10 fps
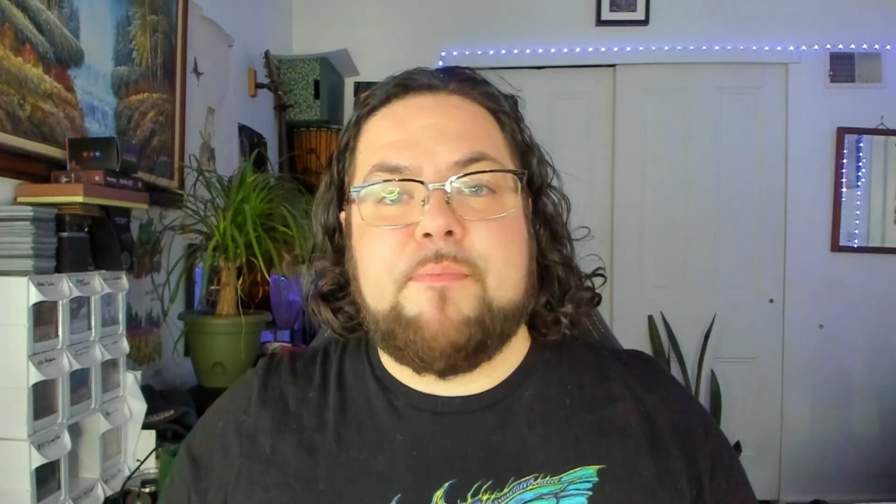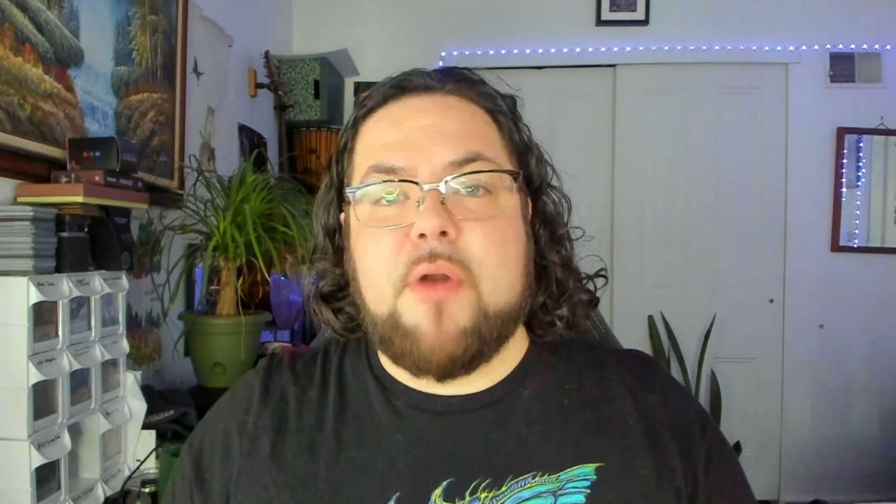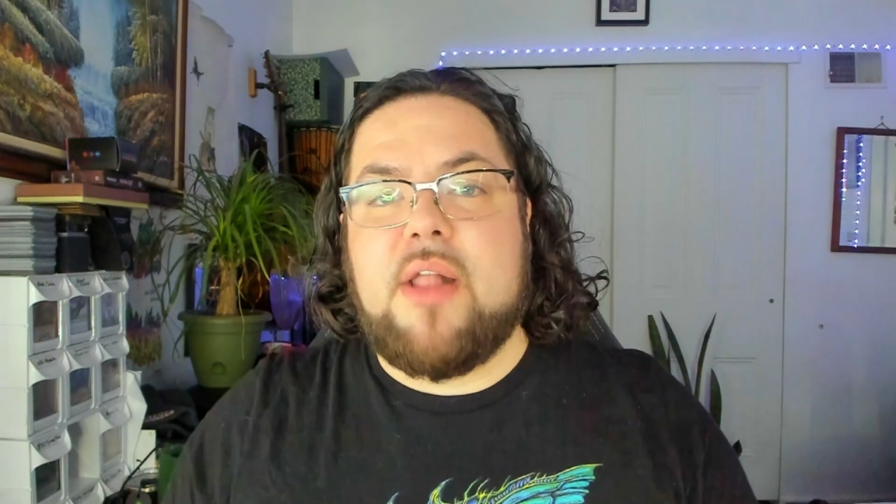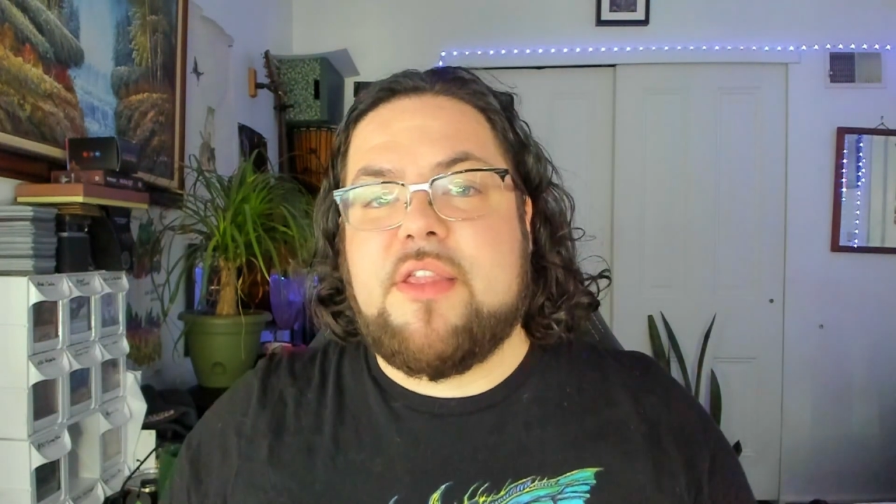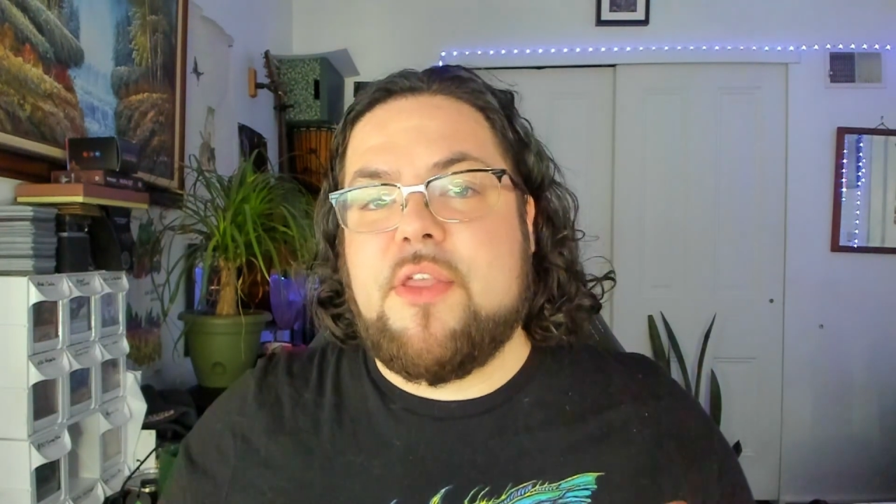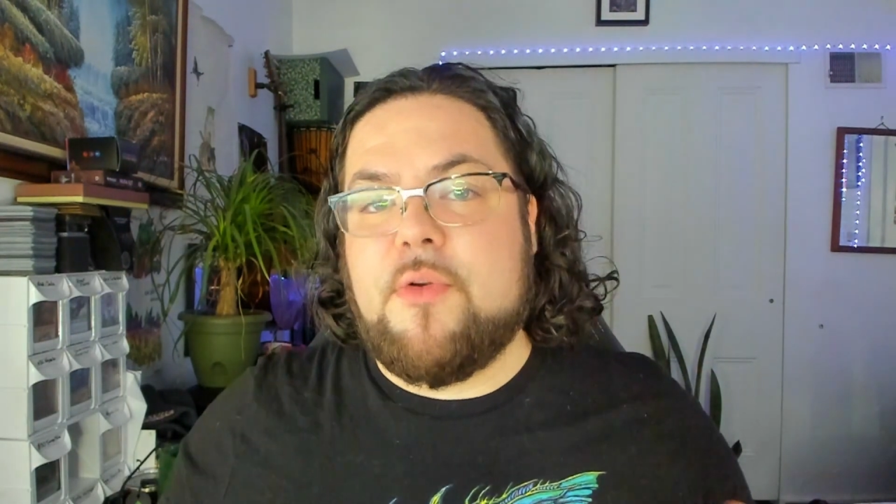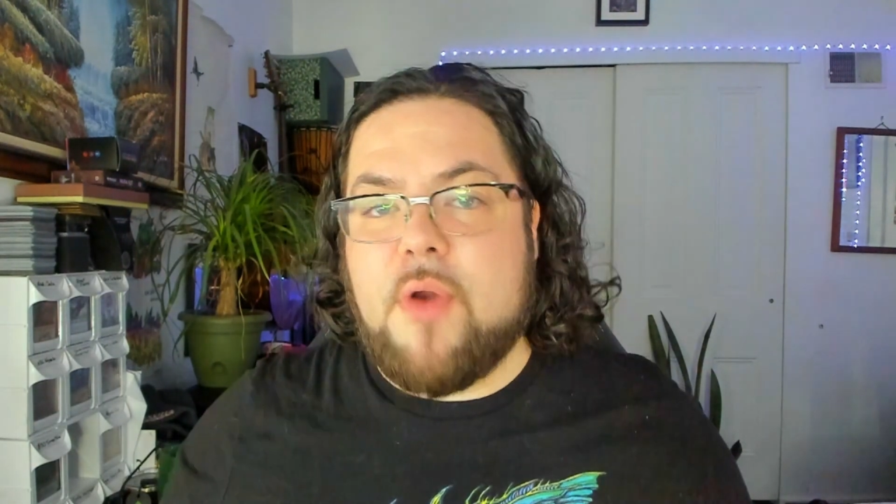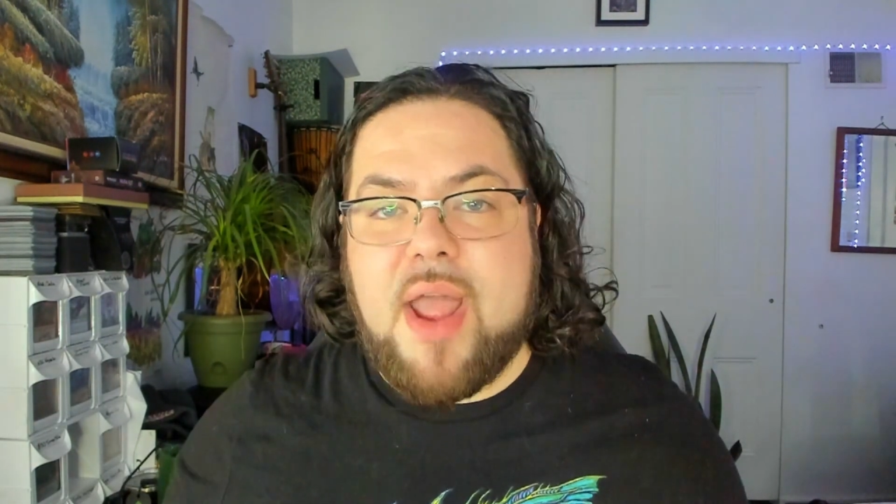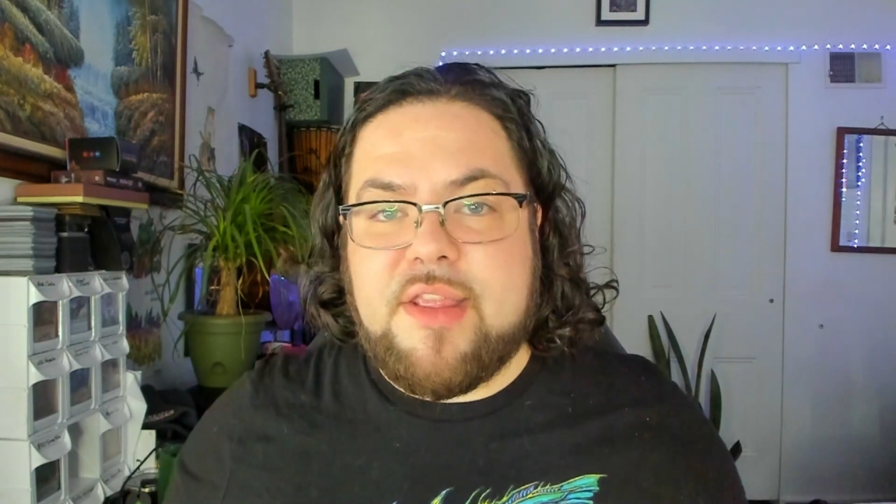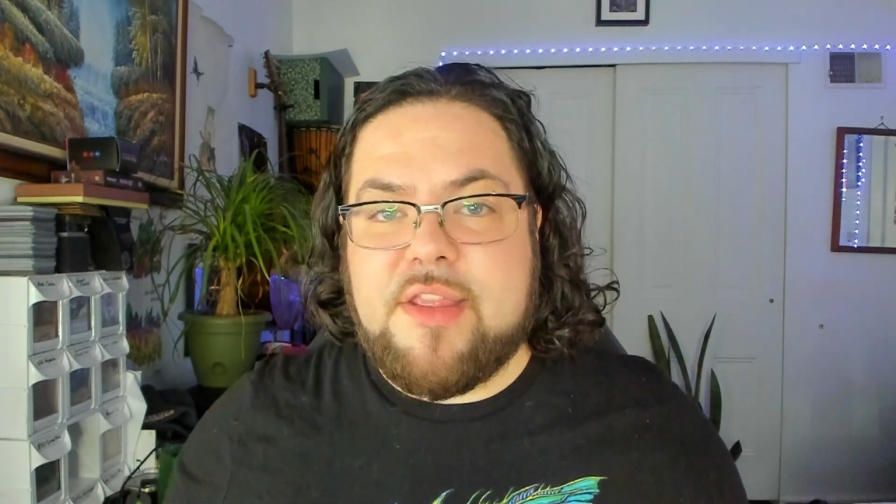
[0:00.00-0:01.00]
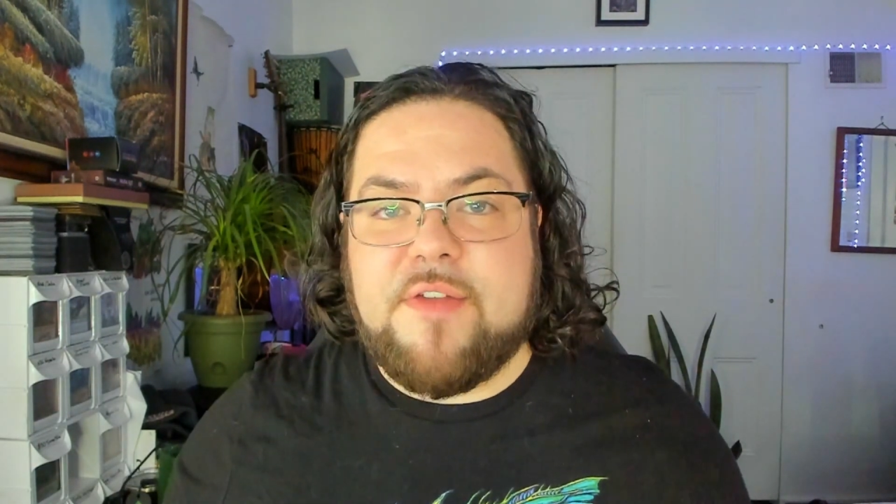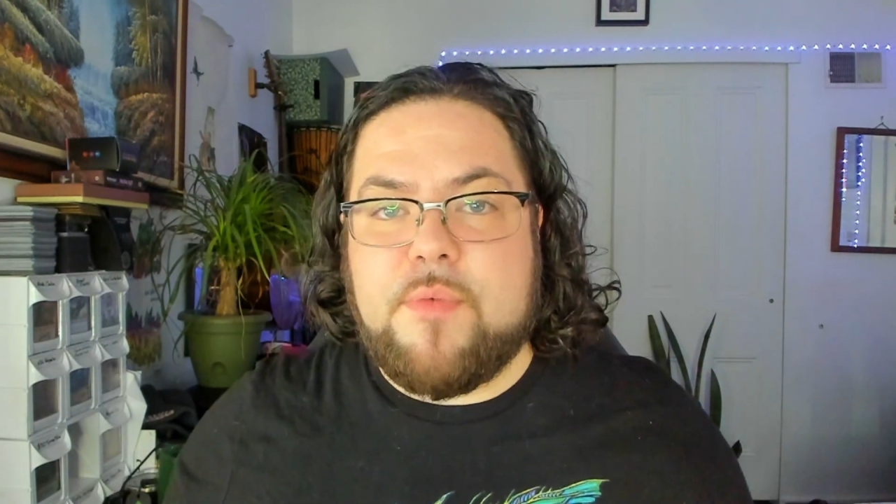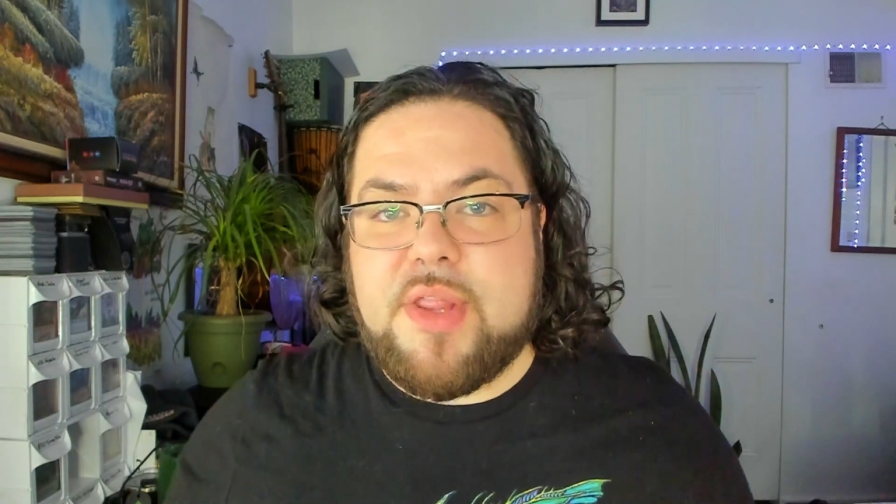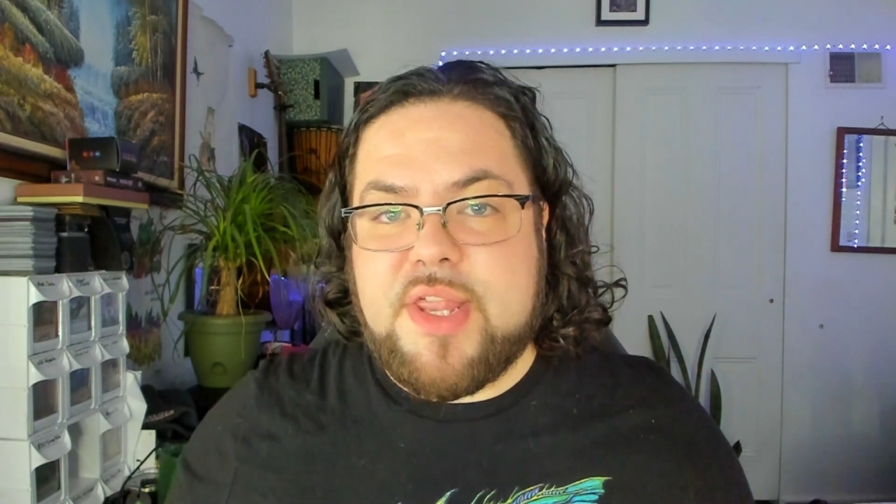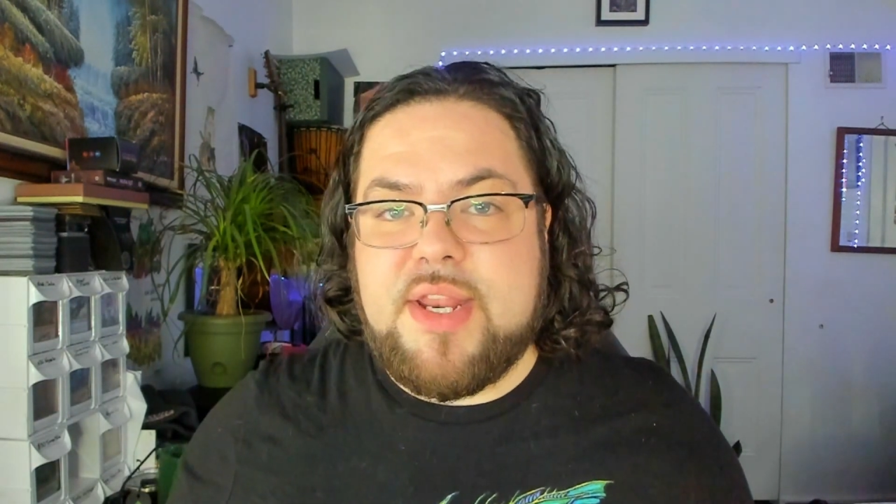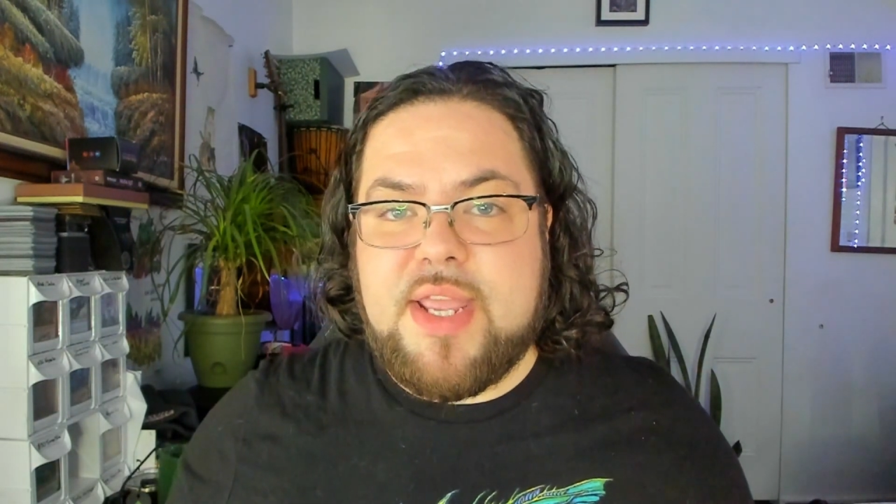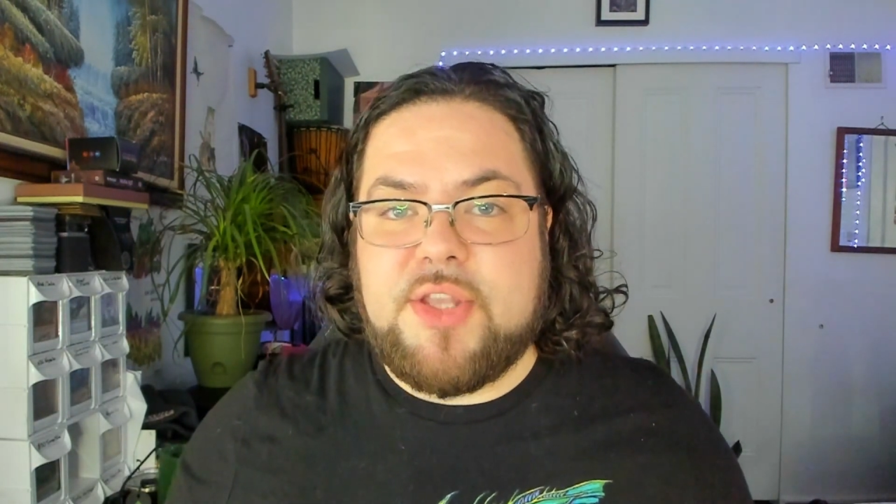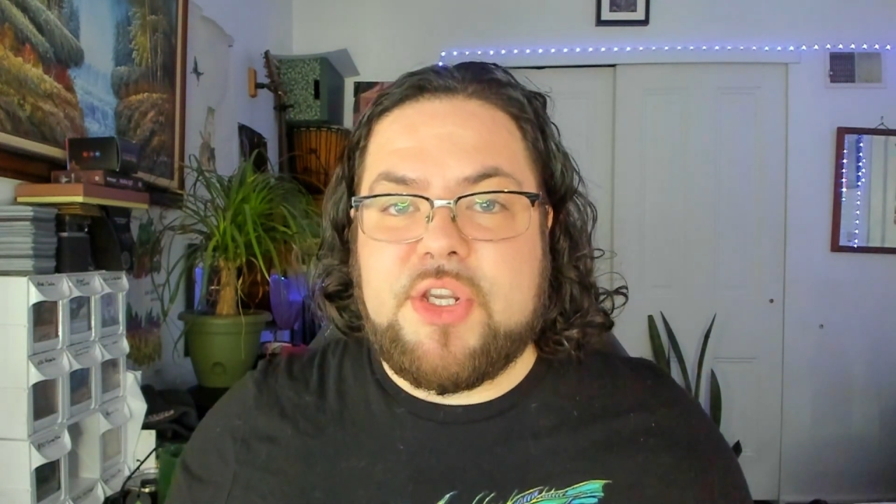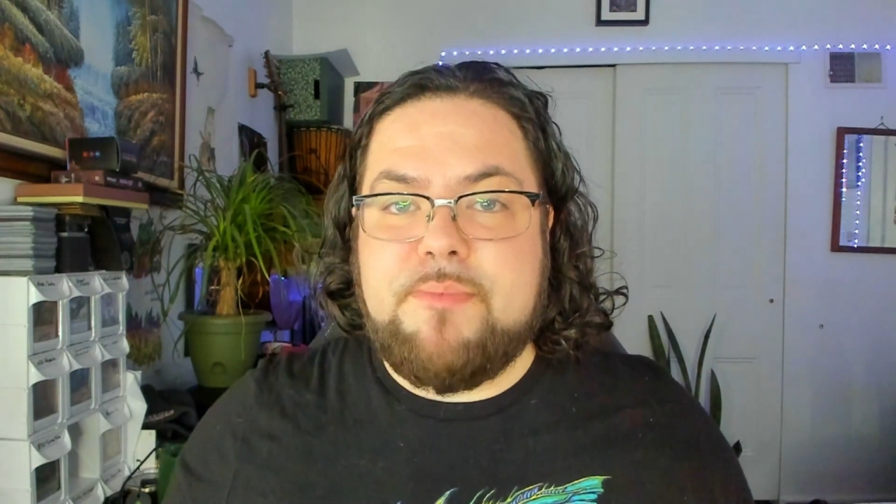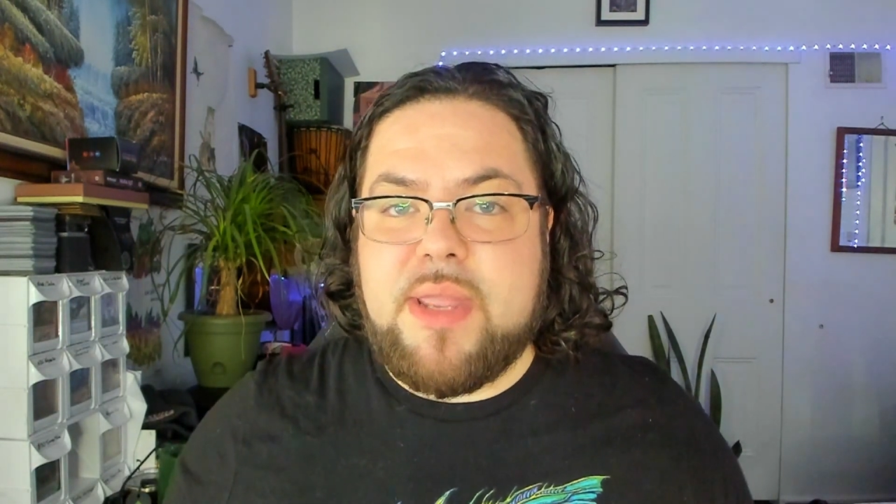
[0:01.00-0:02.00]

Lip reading: It broadens the horizons of what cEDH can